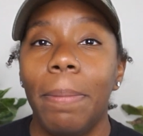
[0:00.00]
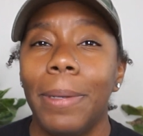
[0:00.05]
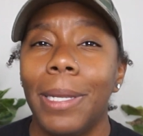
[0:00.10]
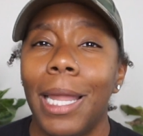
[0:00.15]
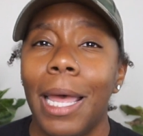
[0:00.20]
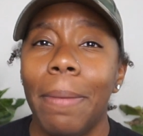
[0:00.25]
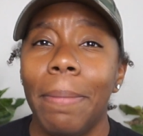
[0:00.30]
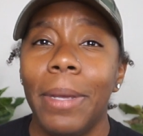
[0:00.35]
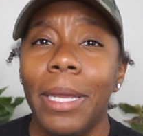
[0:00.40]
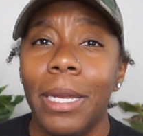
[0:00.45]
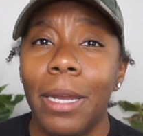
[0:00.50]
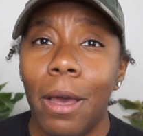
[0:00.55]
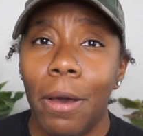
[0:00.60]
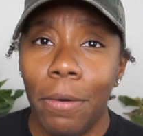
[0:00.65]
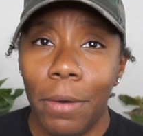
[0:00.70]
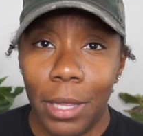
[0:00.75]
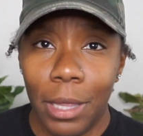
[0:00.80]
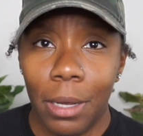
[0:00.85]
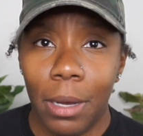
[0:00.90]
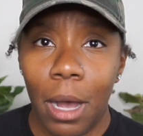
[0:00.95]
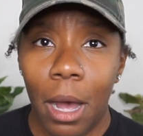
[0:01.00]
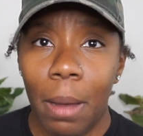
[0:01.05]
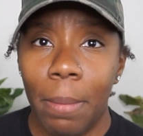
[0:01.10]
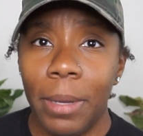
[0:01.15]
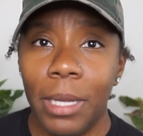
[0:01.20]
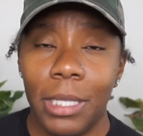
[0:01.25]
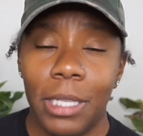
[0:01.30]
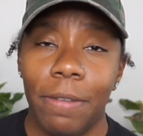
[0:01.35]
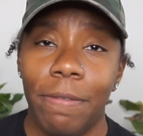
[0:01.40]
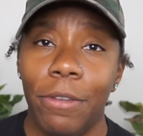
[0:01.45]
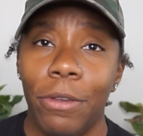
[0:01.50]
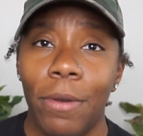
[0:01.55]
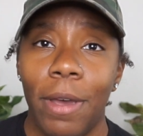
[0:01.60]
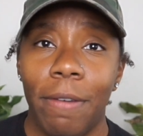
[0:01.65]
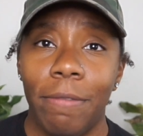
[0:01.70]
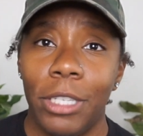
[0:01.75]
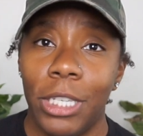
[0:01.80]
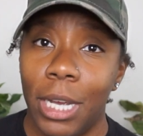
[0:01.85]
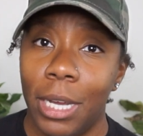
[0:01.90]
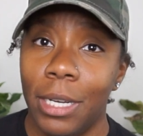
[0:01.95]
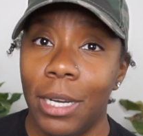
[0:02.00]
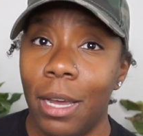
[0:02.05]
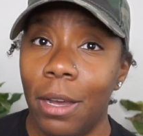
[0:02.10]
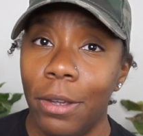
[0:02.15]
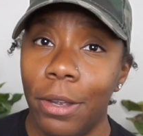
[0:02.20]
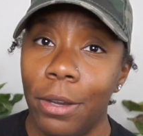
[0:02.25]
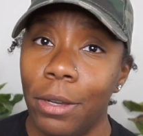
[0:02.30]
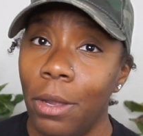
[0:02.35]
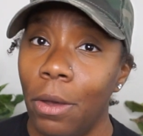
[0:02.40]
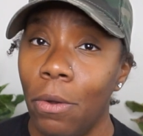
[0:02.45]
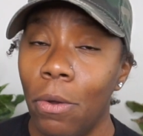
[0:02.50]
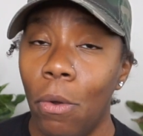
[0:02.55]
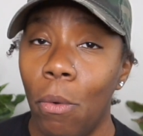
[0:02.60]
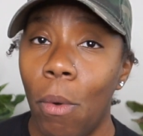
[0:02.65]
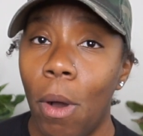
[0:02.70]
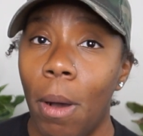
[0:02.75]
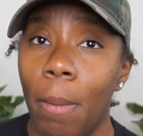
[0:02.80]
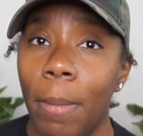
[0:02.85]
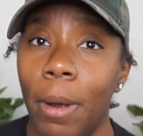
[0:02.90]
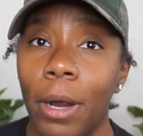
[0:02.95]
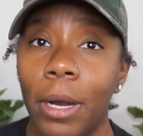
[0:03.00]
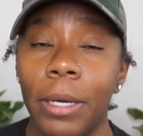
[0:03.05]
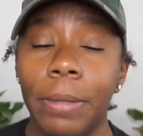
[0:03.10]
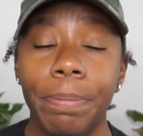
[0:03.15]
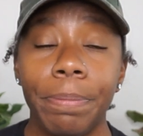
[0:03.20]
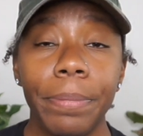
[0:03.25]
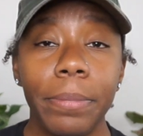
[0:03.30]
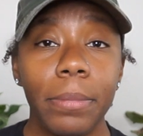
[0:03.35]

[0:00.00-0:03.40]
Let me know in the comments if you have checked out your local Walmart